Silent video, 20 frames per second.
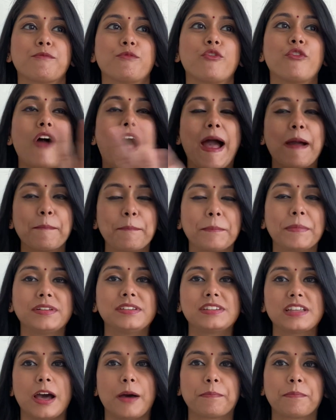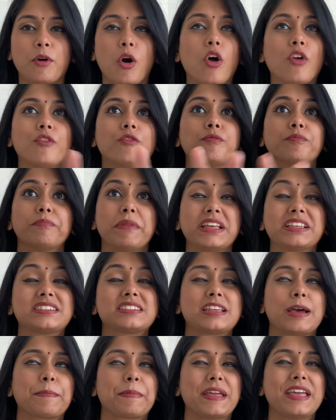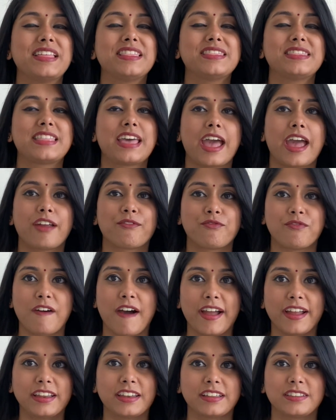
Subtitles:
rambled up or mixed up in their fight.